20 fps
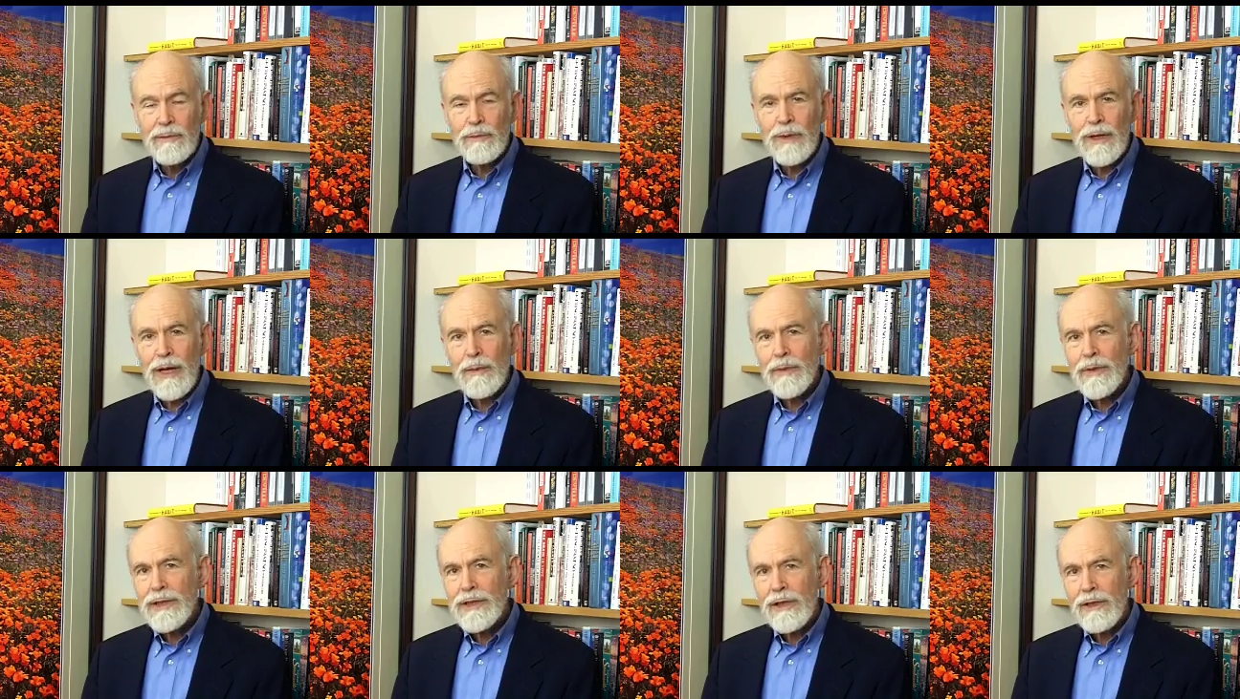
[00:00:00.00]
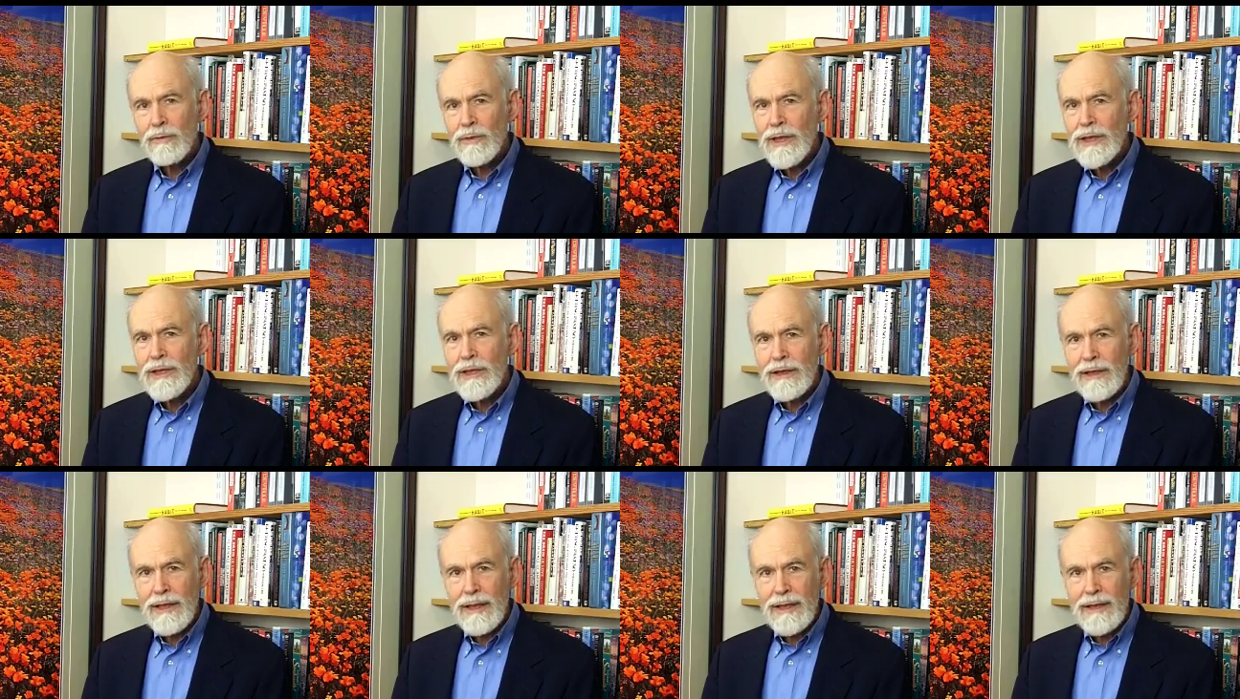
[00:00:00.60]
But up until
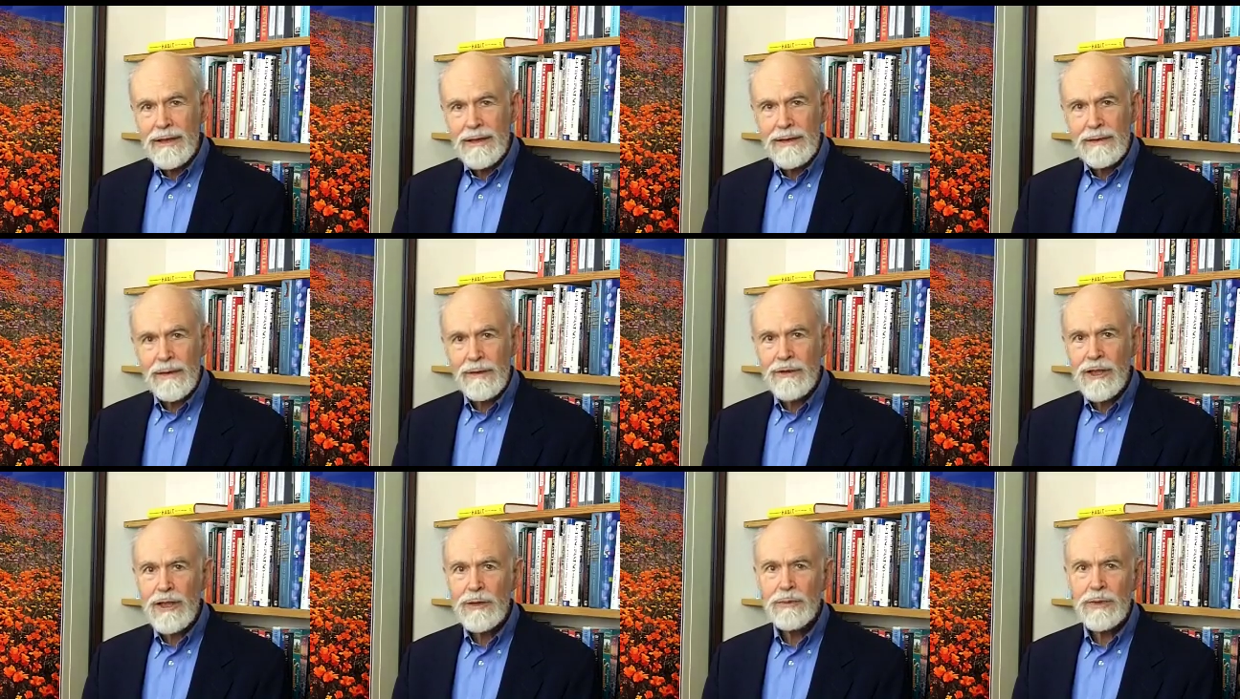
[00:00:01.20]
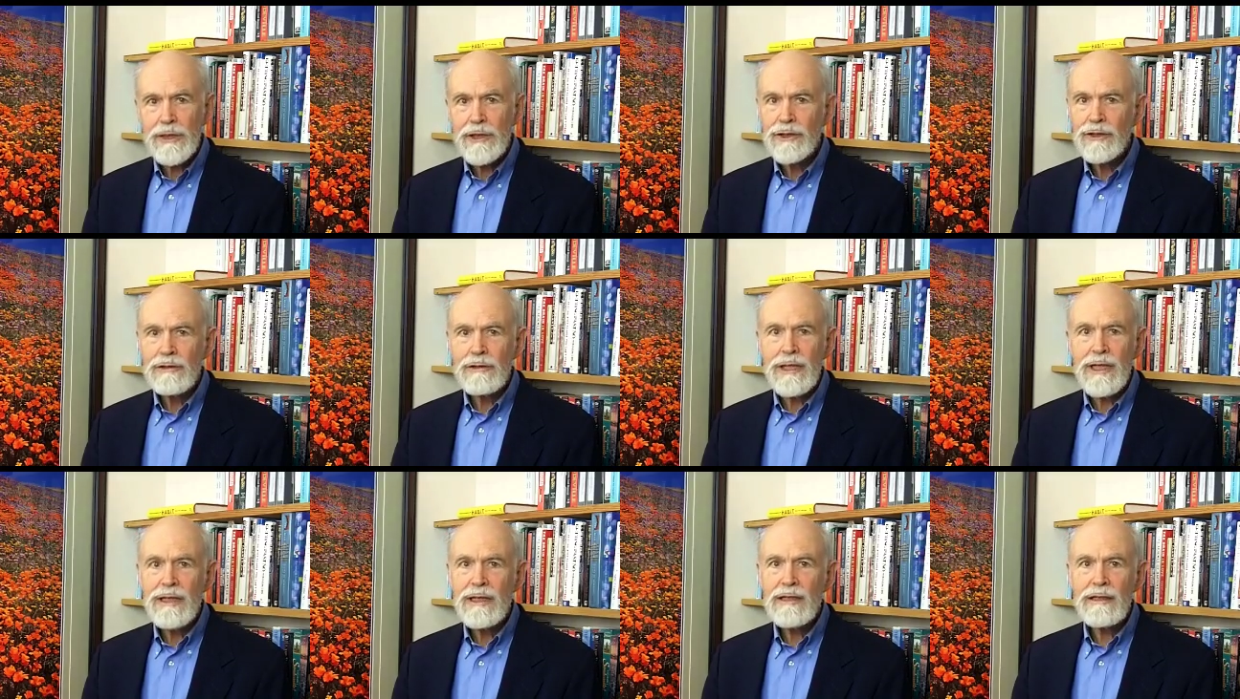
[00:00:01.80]
recently, we've just been
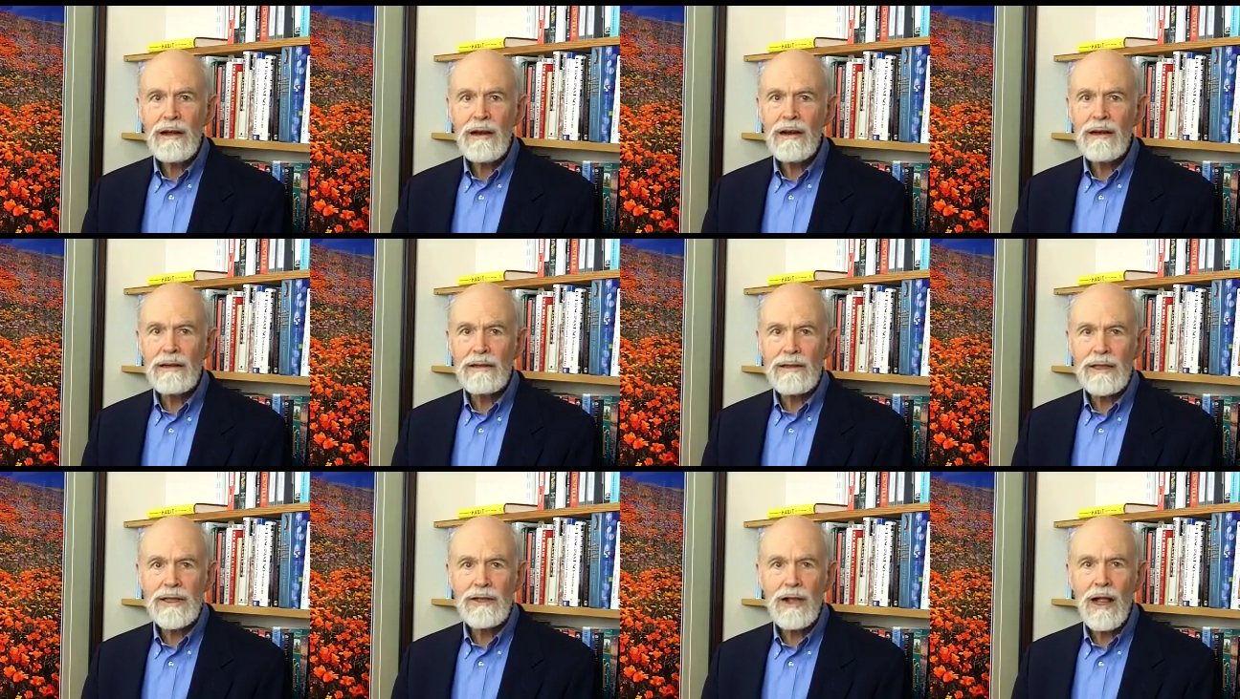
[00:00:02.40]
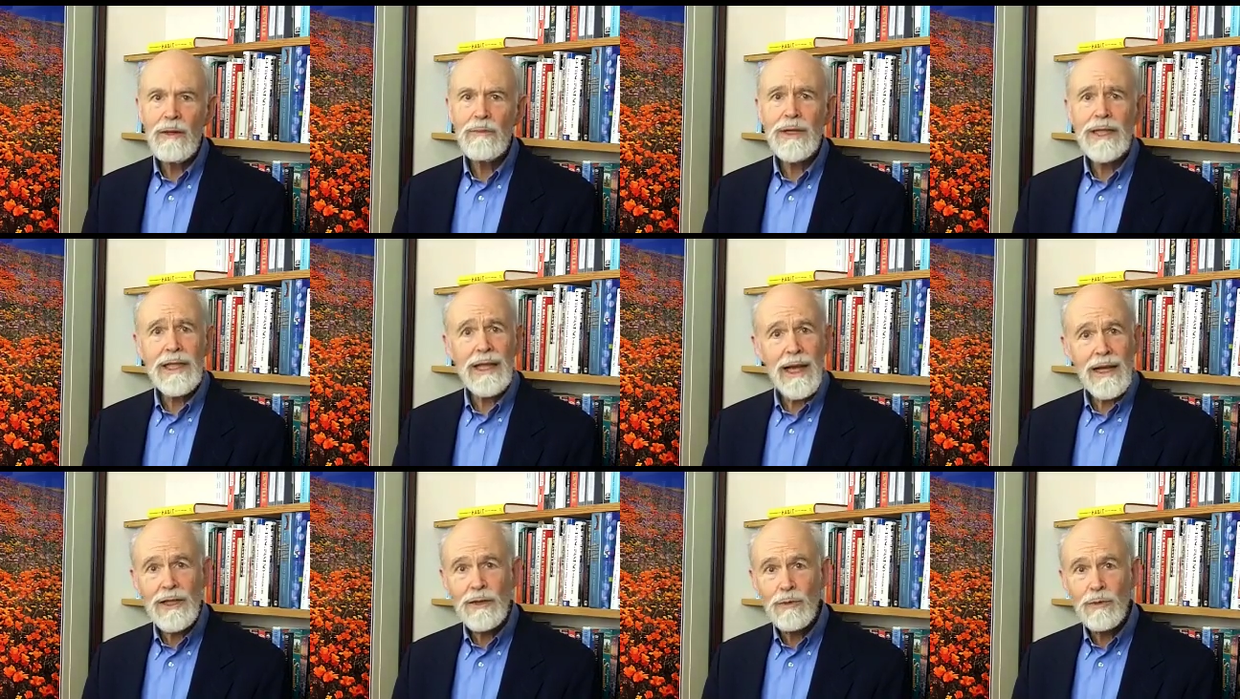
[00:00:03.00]
shooting in the dark. It's all been
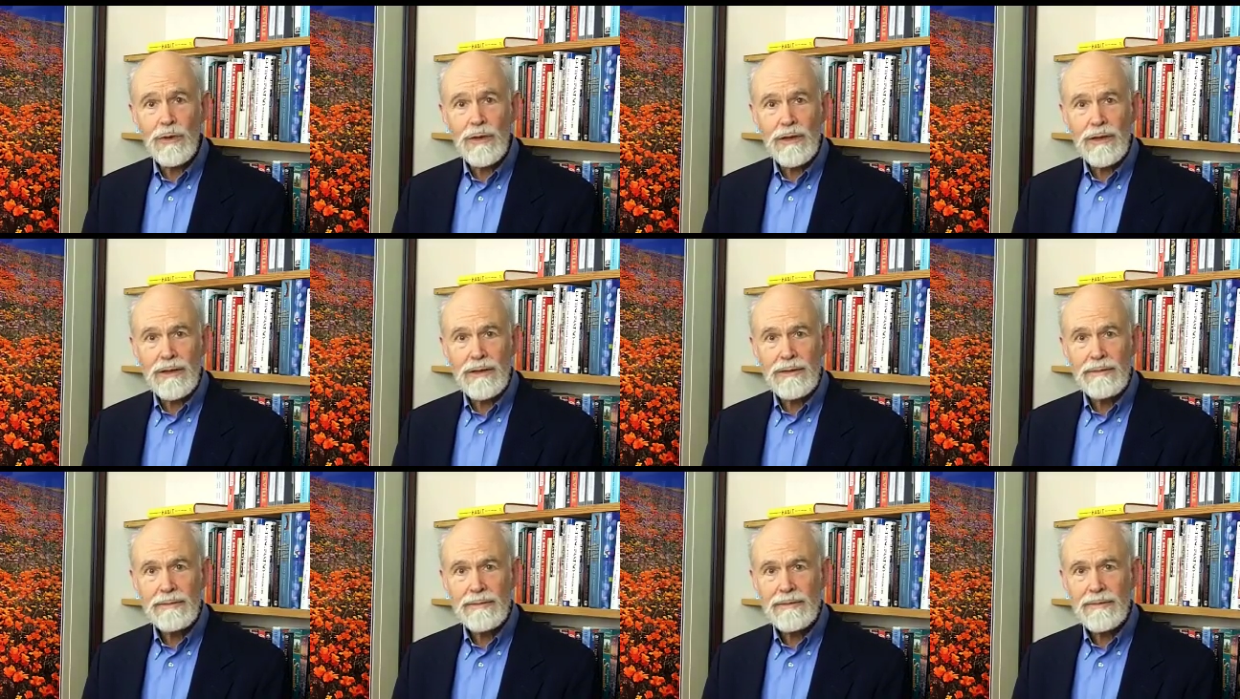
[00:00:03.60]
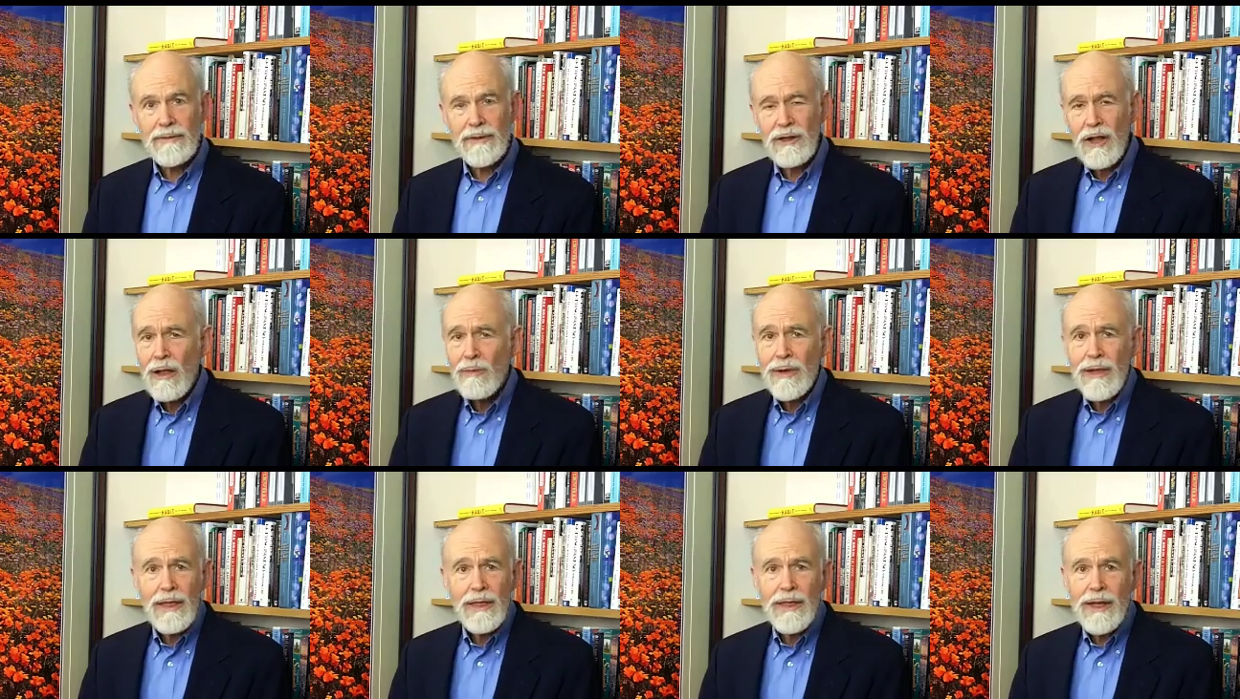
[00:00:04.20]
guesswork. It's all
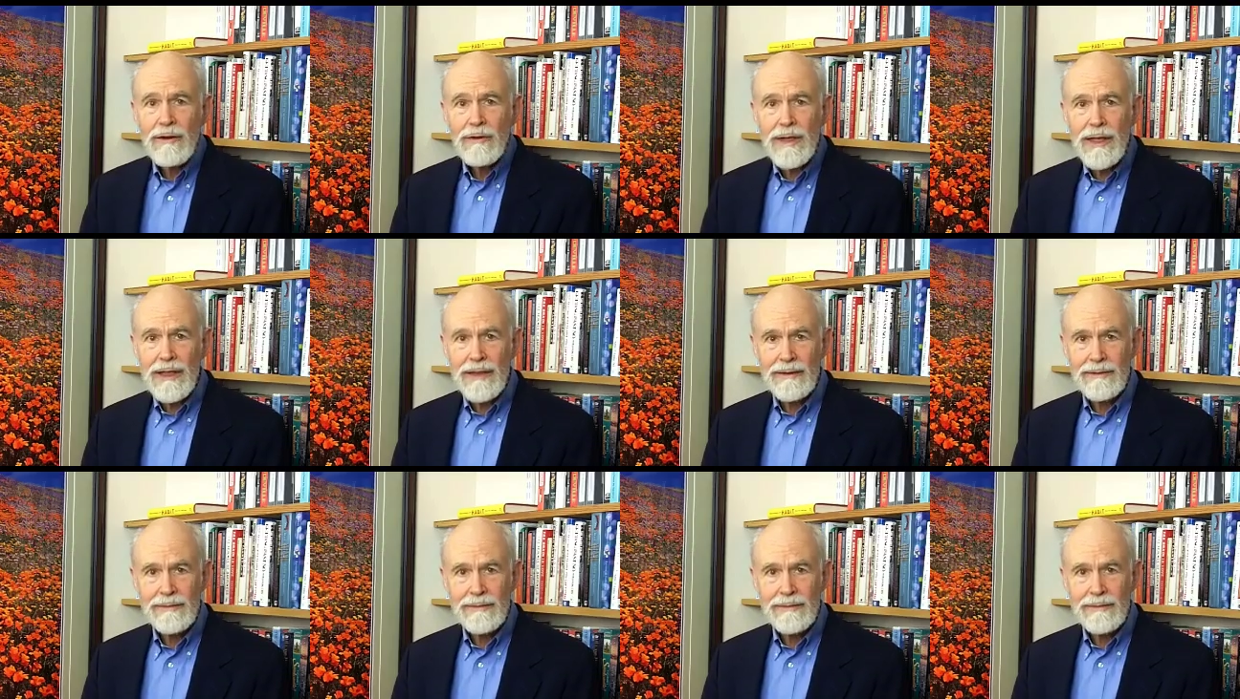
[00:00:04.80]
been theory.